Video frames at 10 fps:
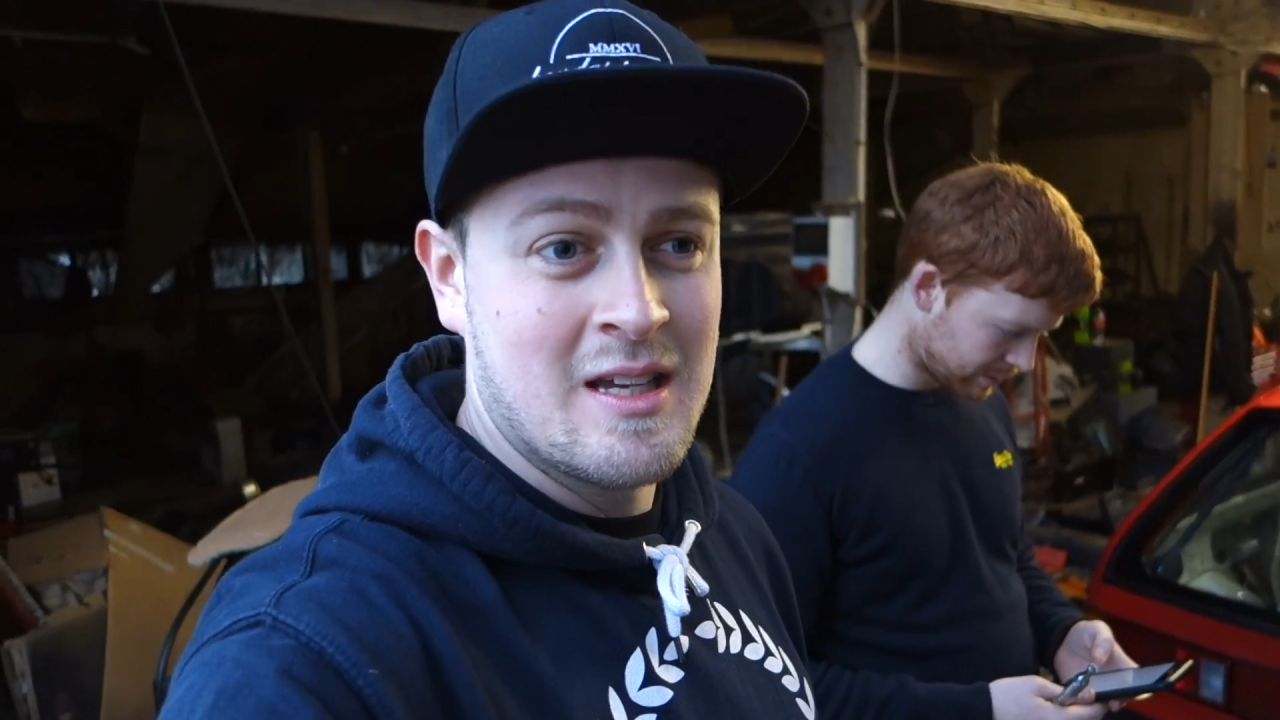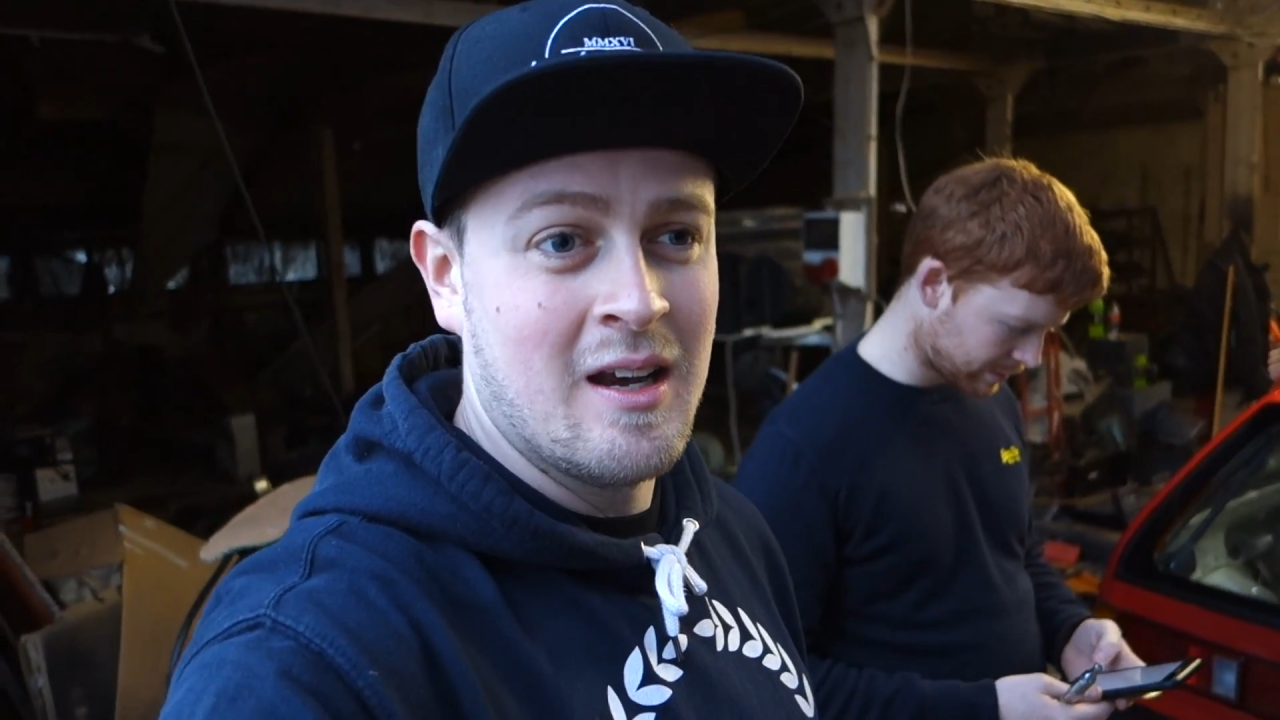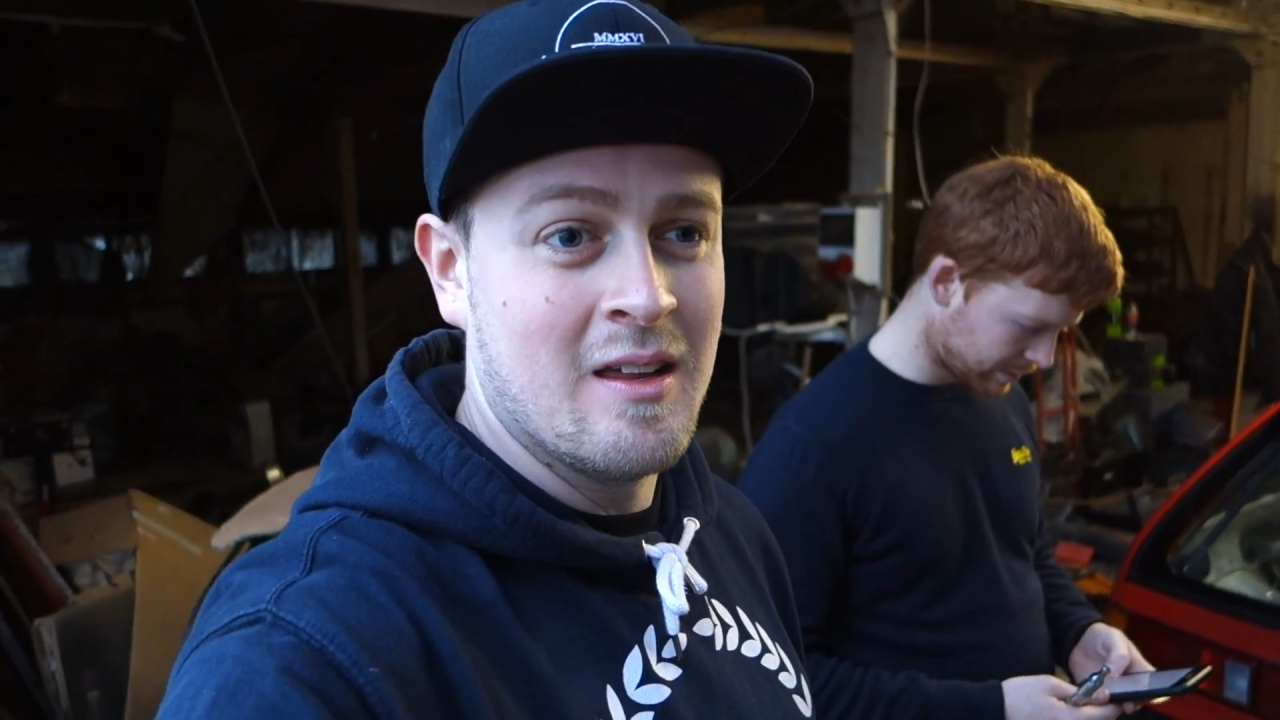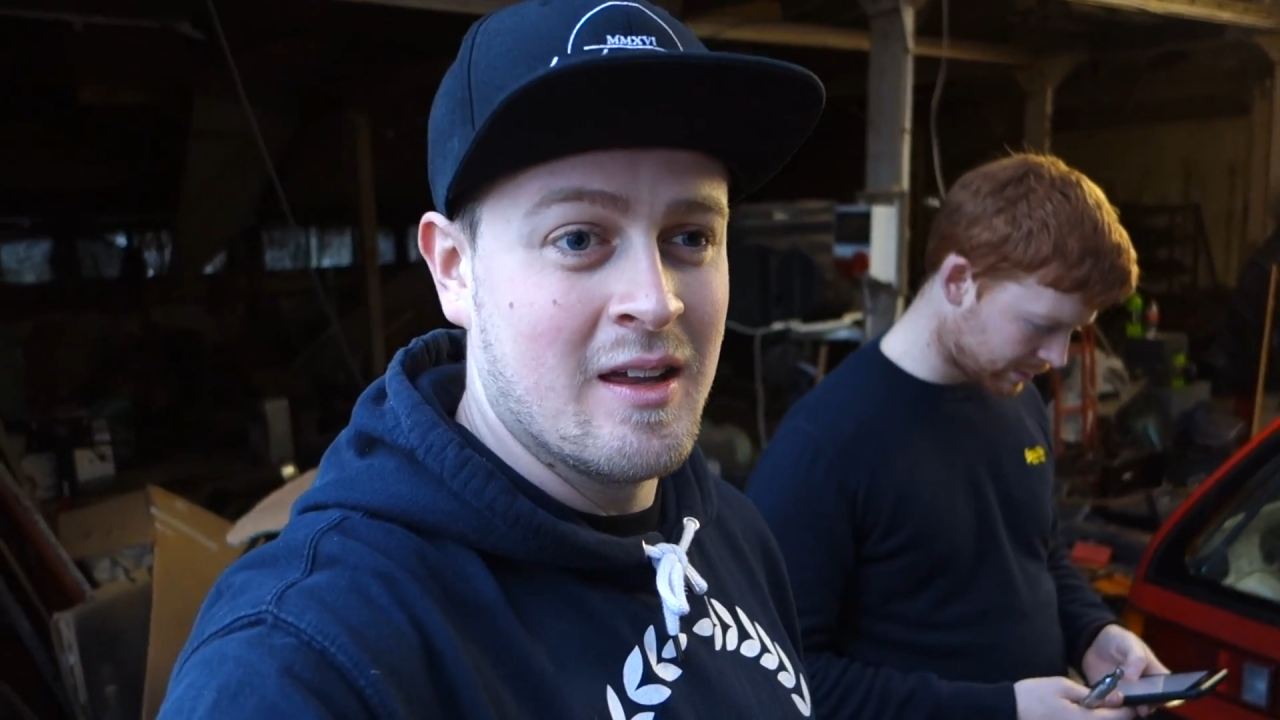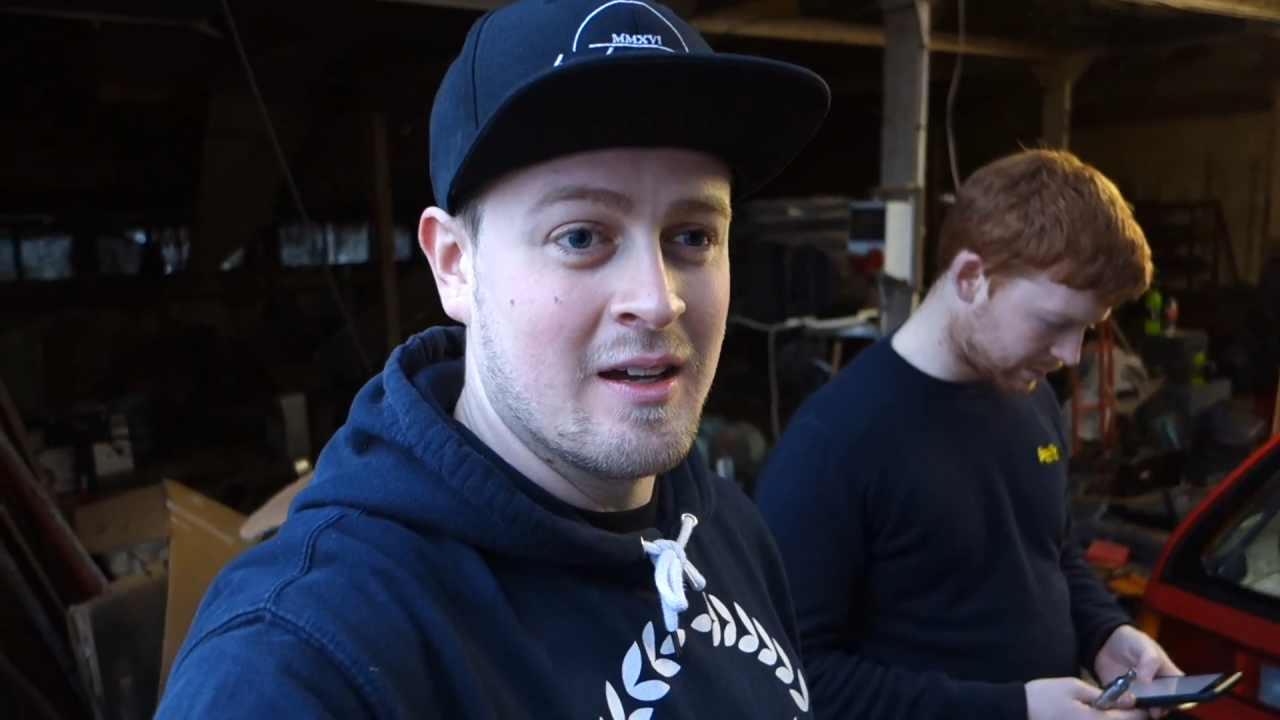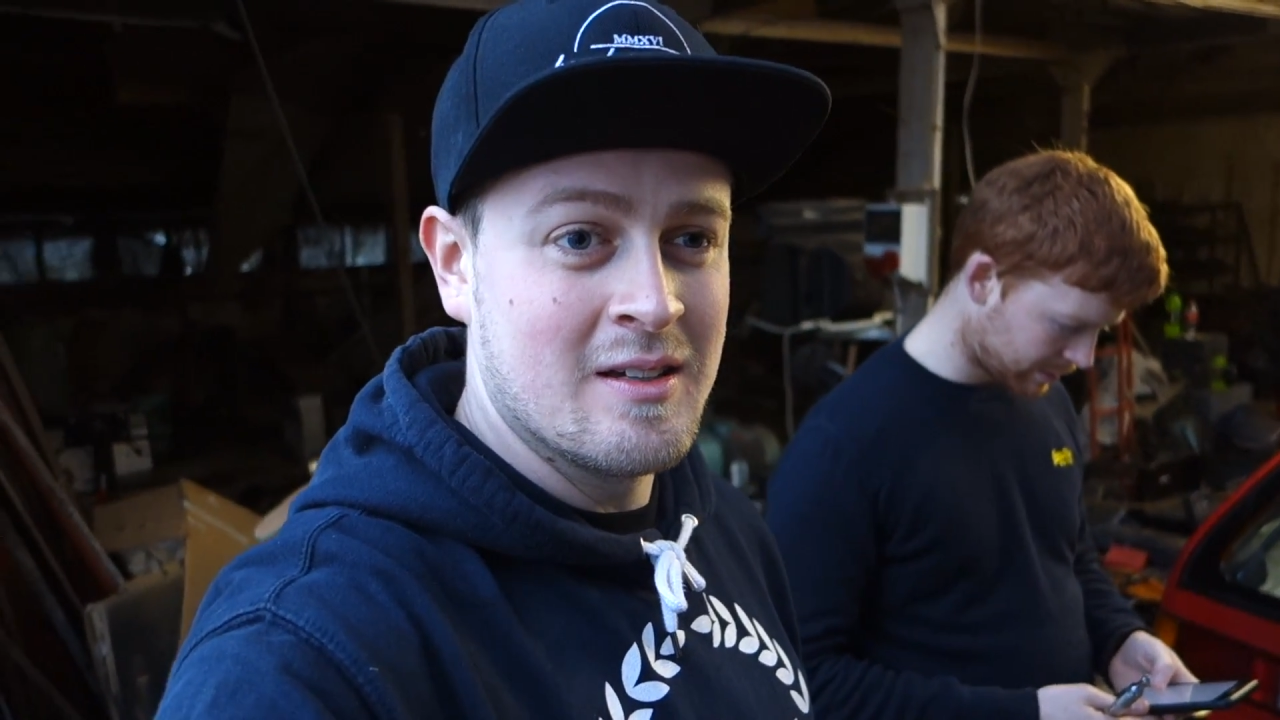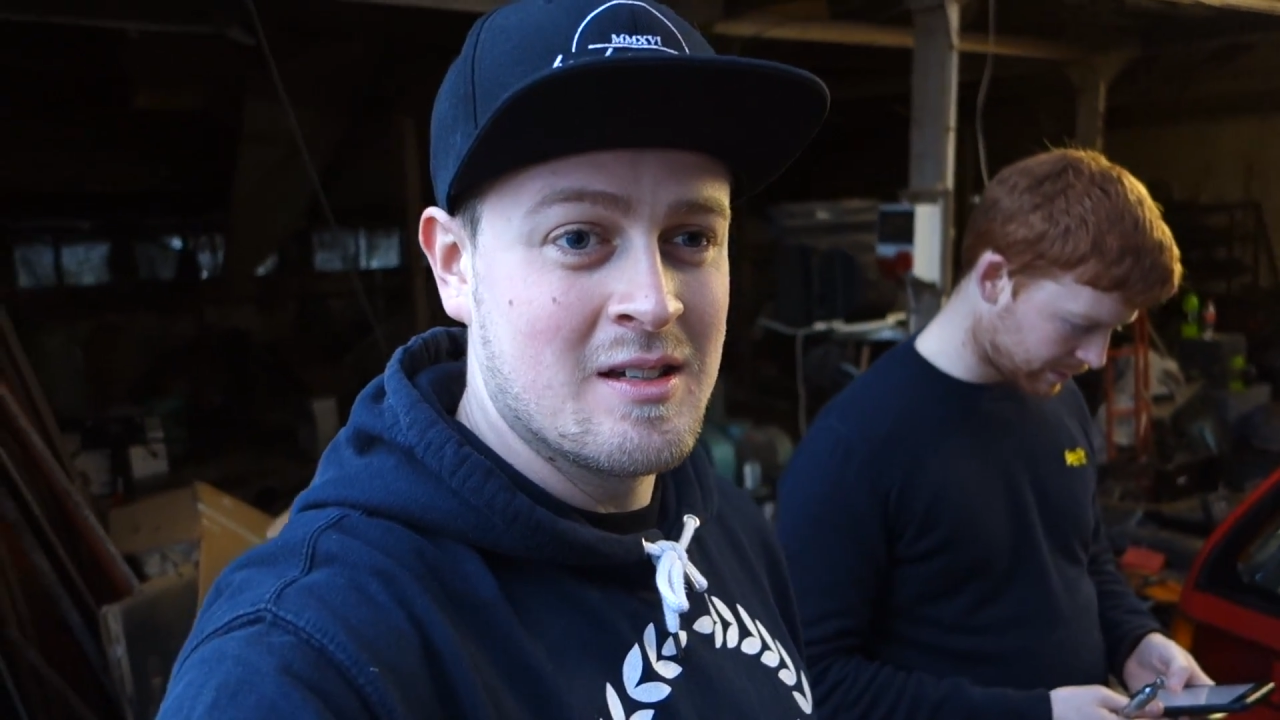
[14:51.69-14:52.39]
anything.